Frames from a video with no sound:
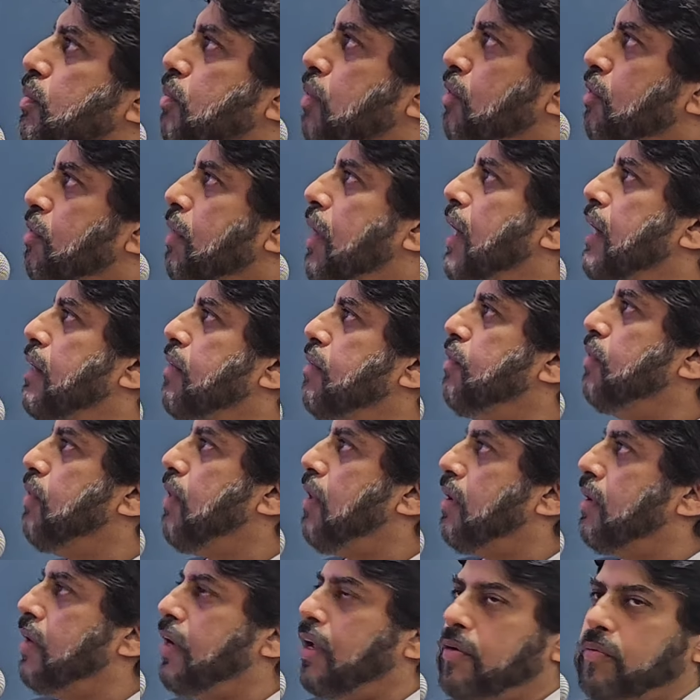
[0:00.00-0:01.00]
we provide
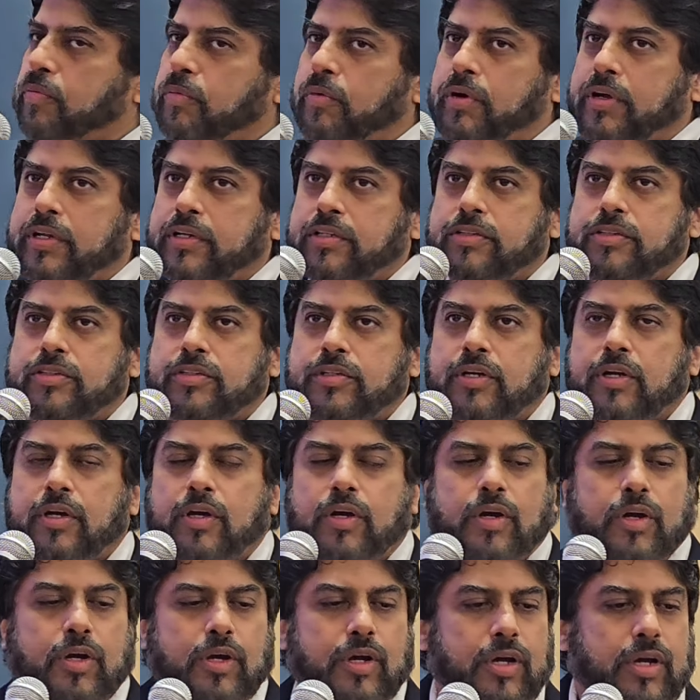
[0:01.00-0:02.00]
for our loved ones.
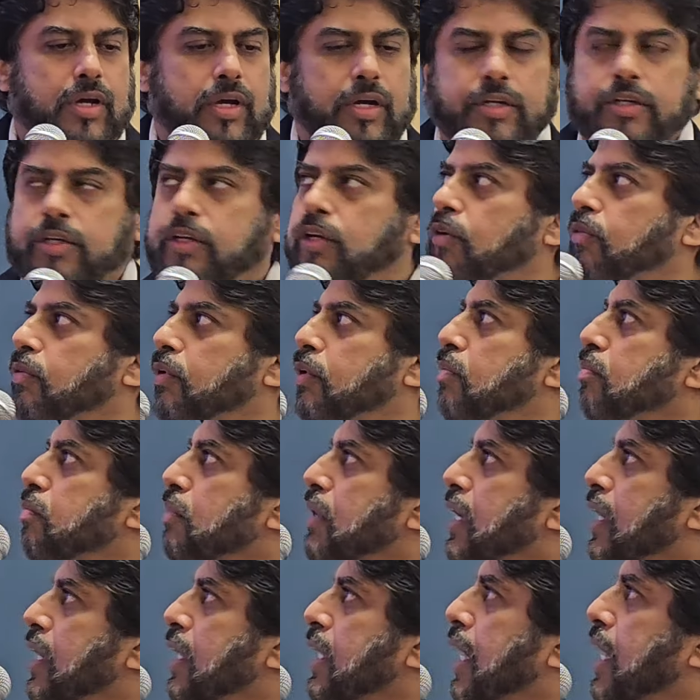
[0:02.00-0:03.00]
You know, we
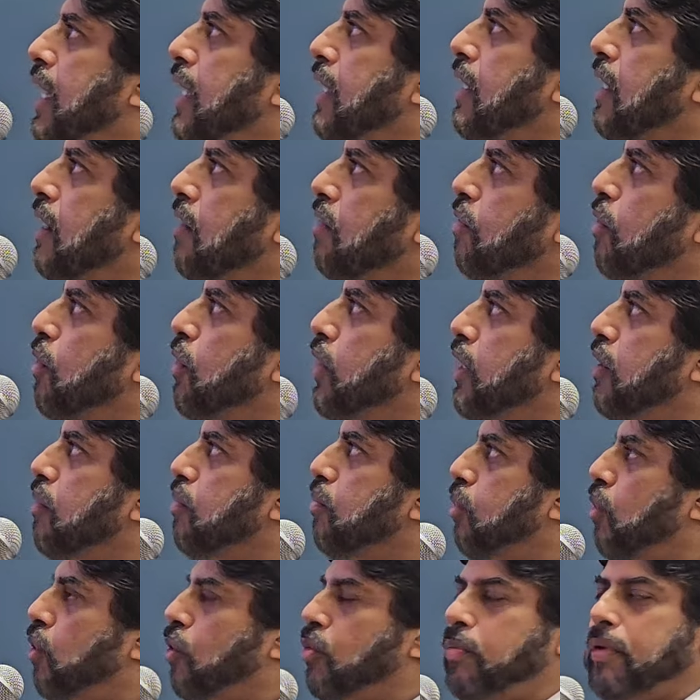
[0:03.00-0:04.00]
mitigate
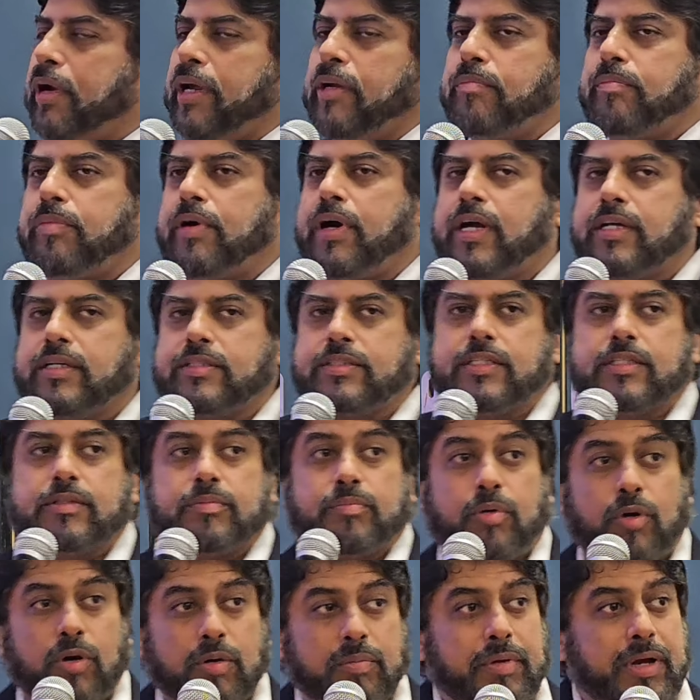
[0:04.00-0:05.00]
avoiding probate
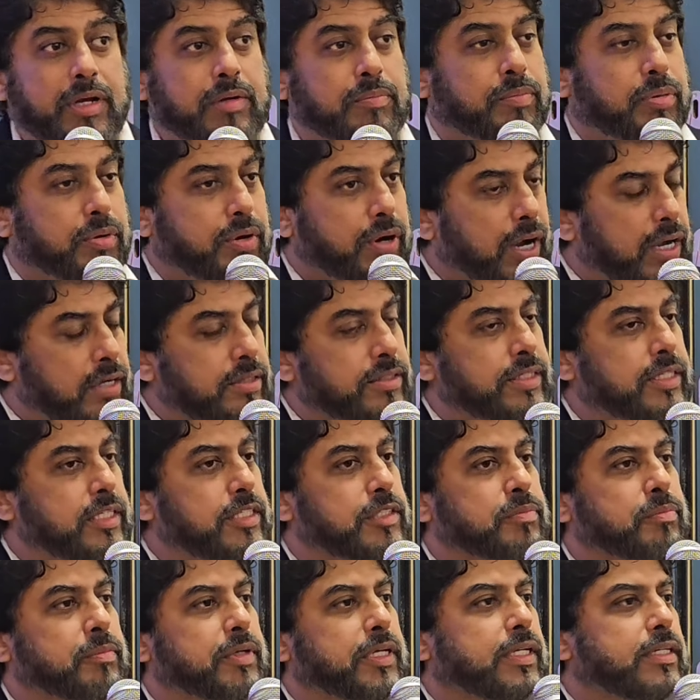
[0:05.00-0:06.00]
process. Probate
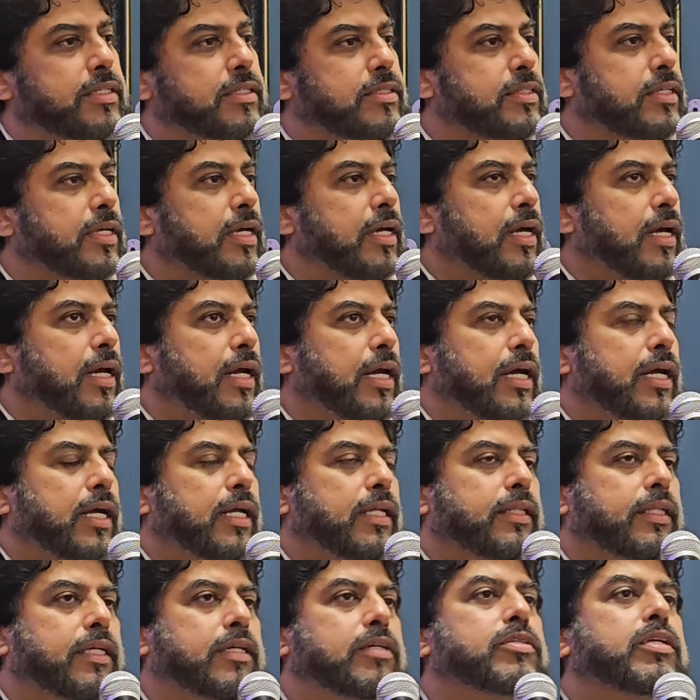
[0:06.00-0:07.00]
process means
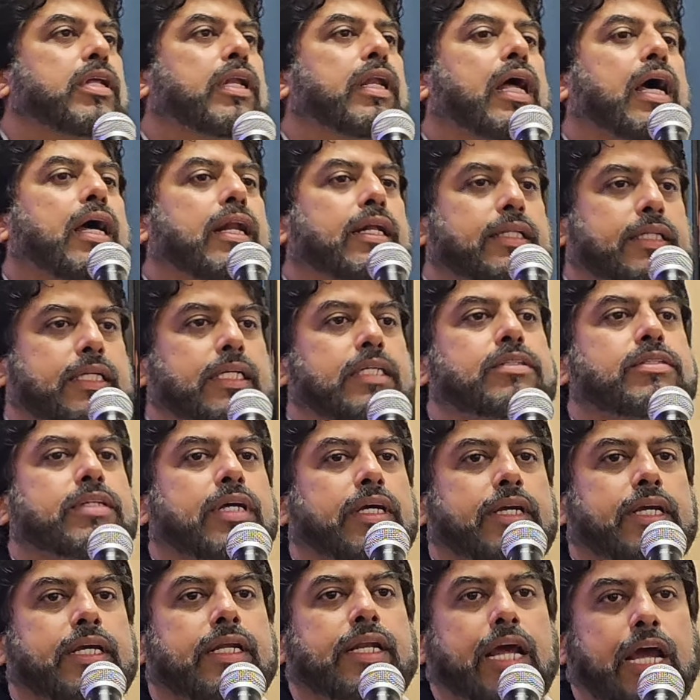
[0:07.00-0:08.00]
there's a lot of things
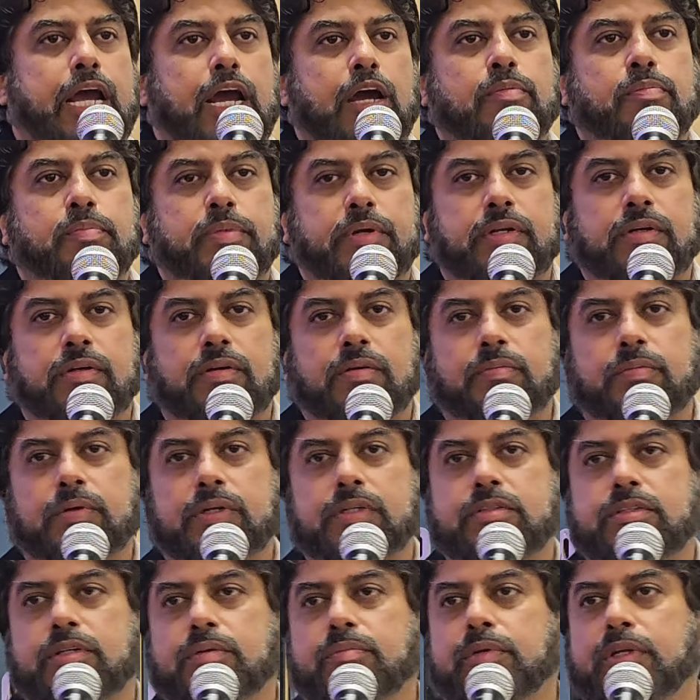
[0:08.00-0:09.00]
that can happen
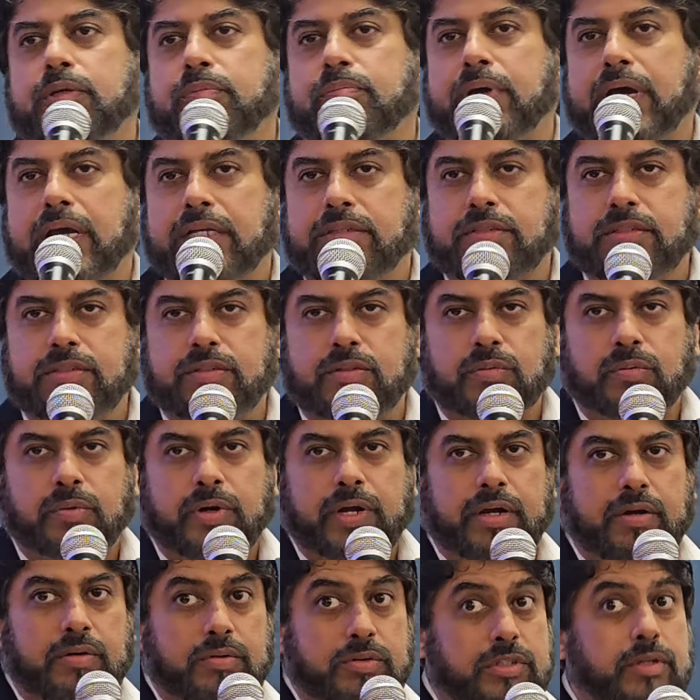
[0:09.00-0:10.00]
when somebody passes
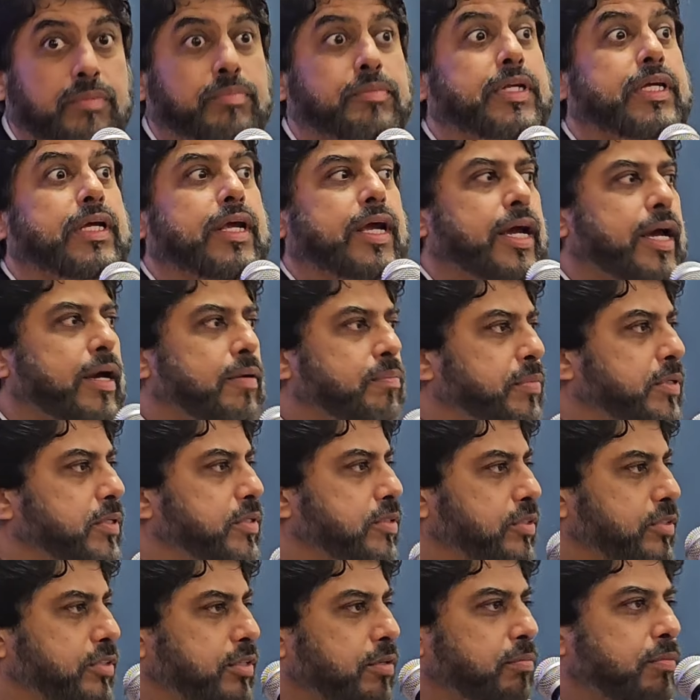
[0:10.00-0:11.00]
away or something
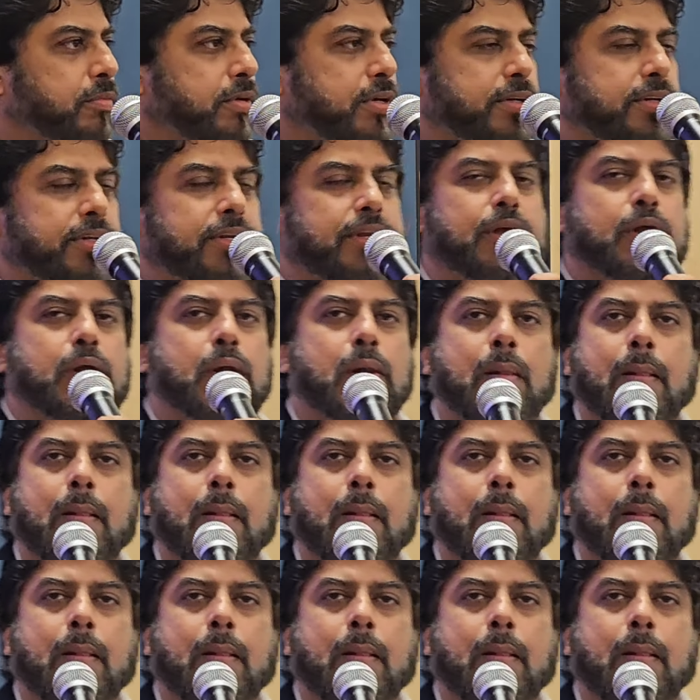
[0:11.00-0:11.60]
happens to somebody.